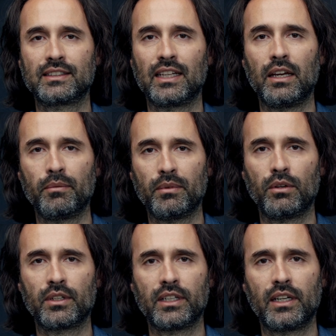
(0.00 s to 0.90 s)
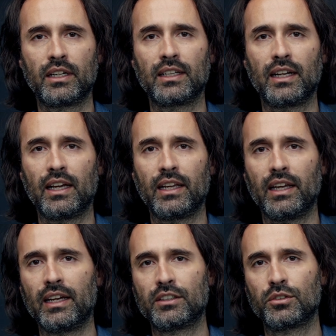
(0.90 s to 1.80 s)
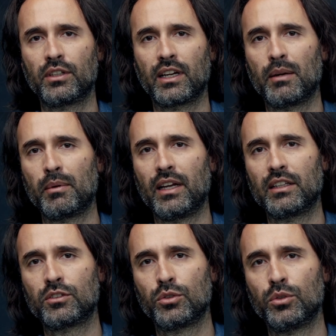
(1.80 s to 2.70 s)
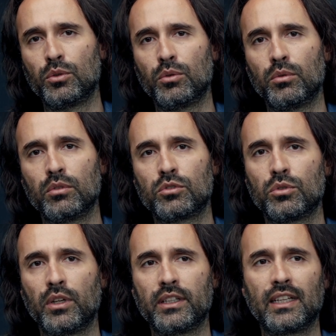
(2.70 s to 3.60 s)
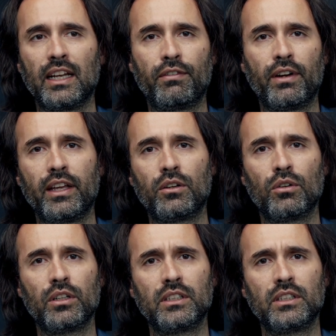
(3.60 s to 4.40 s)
time order that I, I took the camera to to a teleférico.